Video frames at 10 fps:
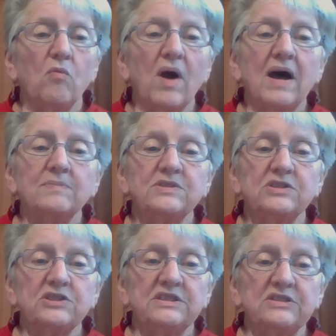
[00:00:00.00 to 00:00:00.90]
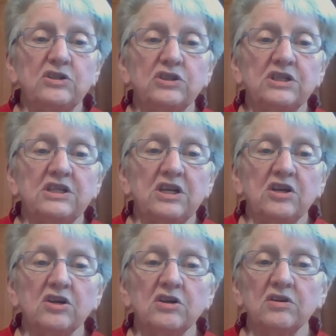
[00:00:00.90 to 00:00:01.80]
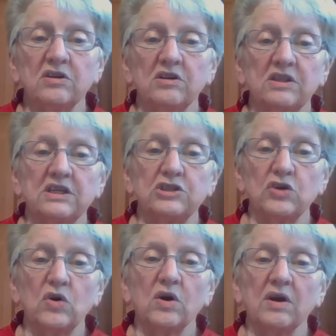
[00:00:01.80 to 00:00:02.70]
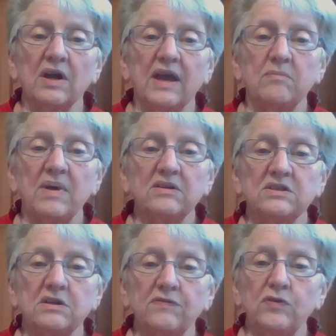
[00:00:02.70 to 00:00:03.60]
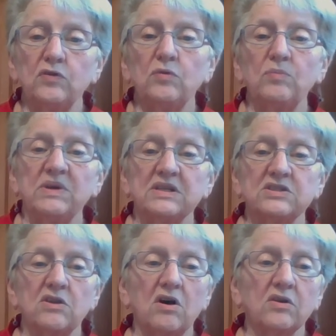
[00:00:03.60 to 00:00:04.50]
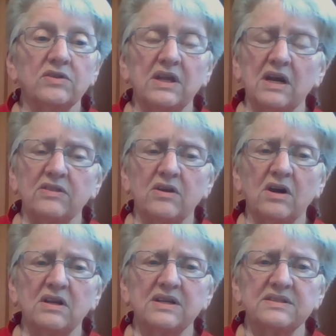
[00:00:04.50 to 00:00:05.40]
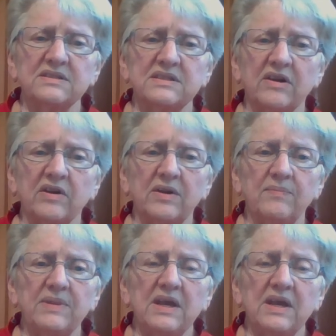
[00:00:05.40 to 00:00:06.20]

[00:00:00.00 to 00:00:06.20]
Rob stood near the door and melted a few minutes longer than I thought necessary.